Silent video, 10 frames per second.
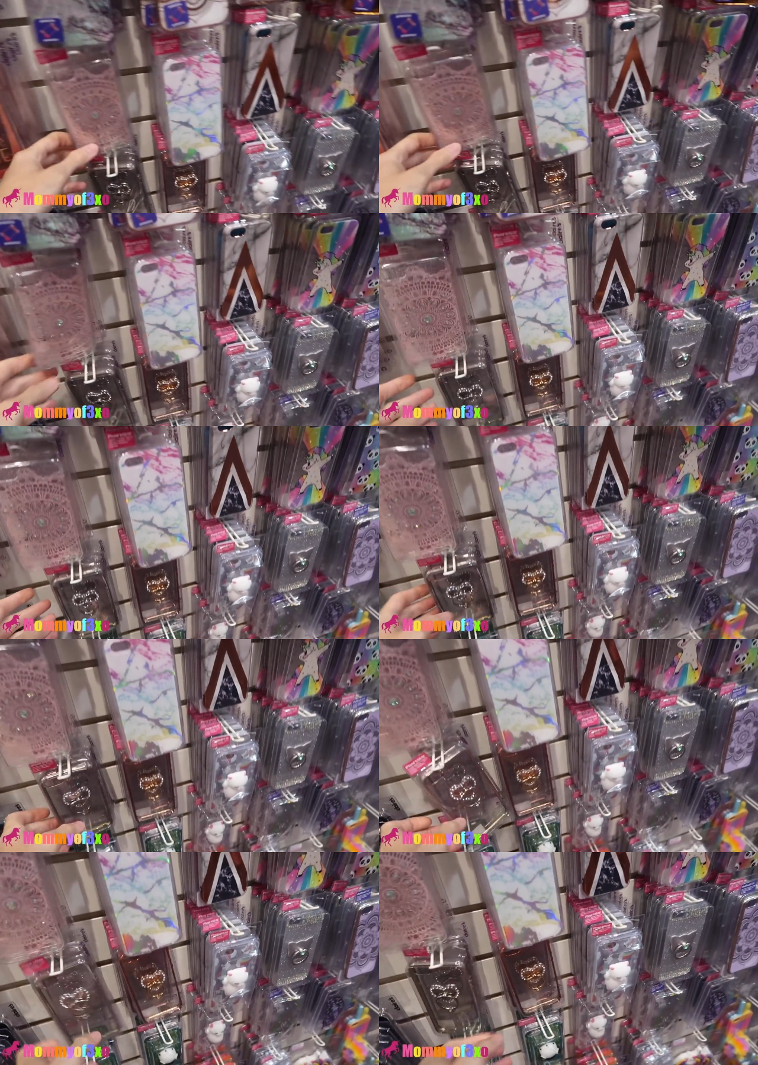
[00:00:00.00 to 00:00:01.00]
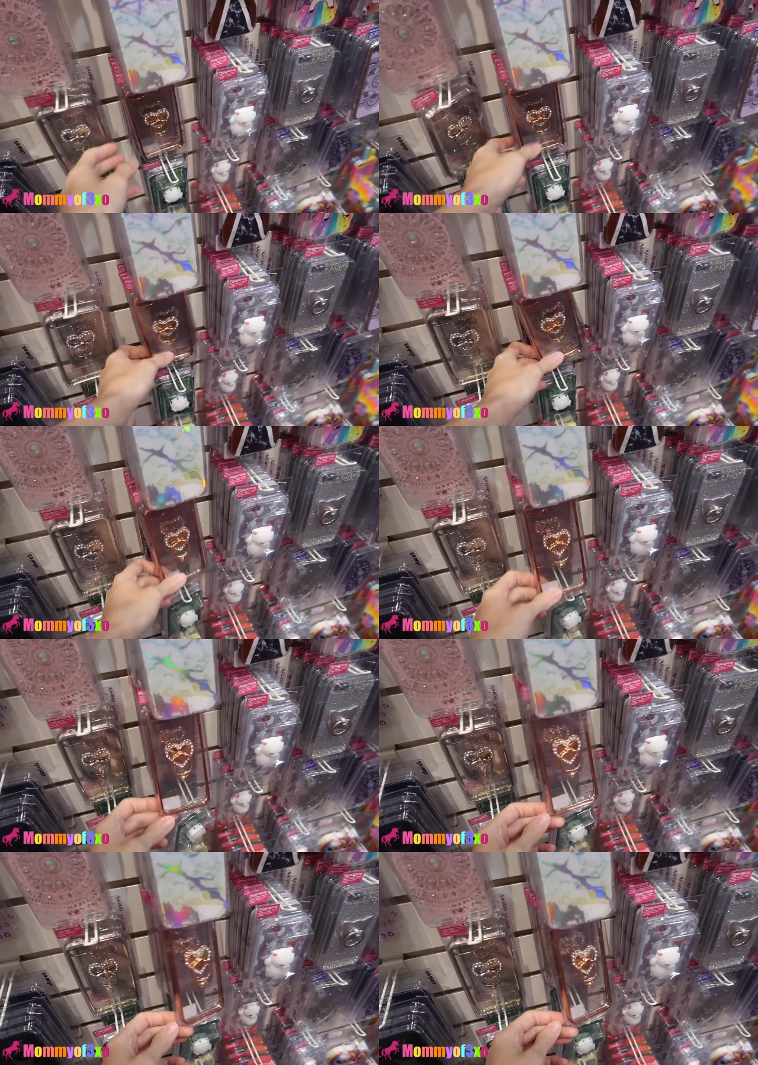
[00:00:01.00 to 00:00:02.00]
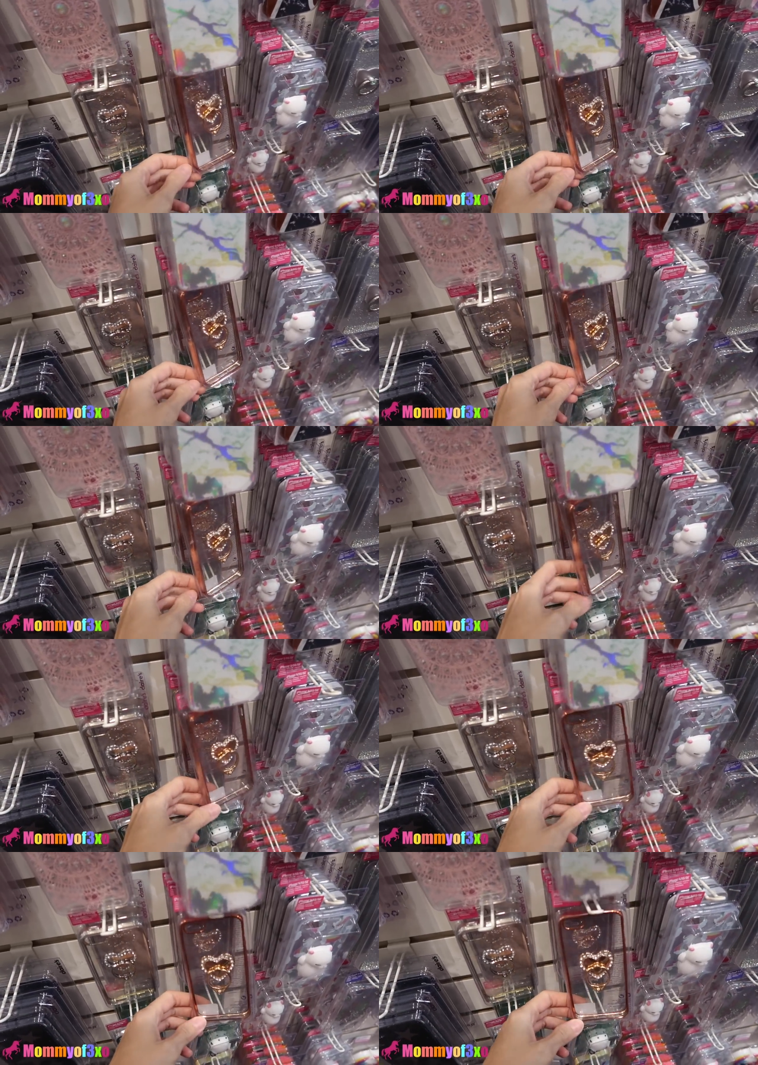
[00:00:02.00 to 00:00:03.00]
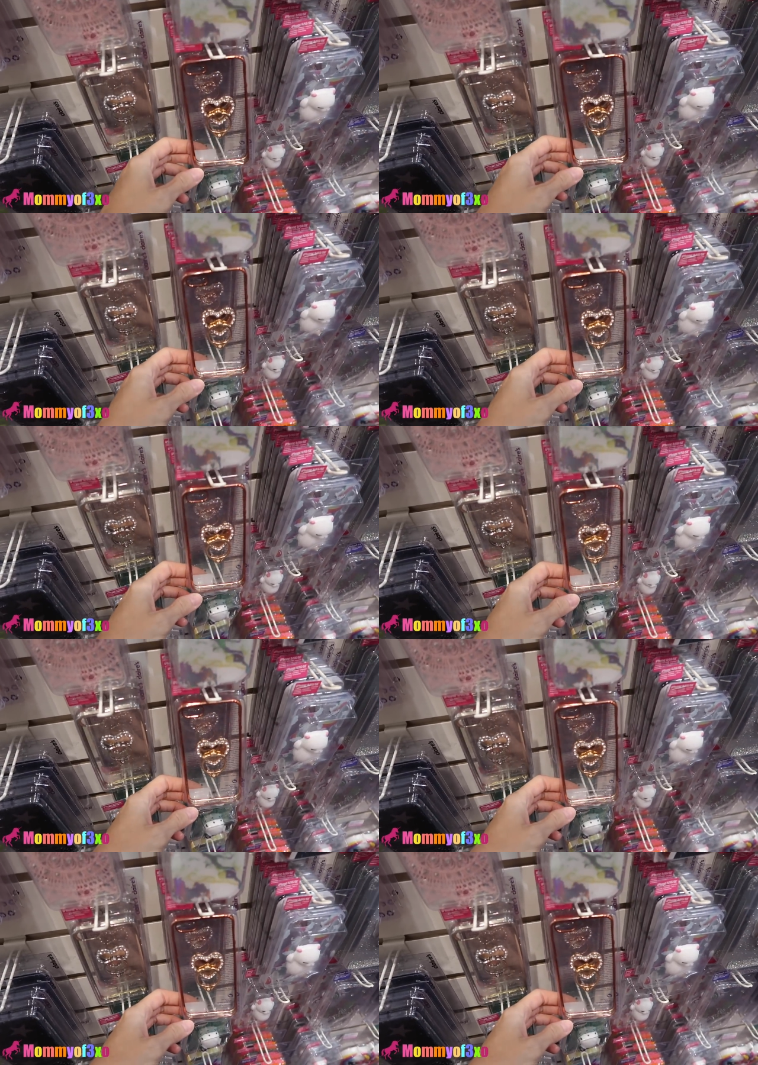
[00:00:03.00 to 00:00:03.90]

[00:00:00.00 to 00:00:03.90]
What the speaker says: (no speaker visible)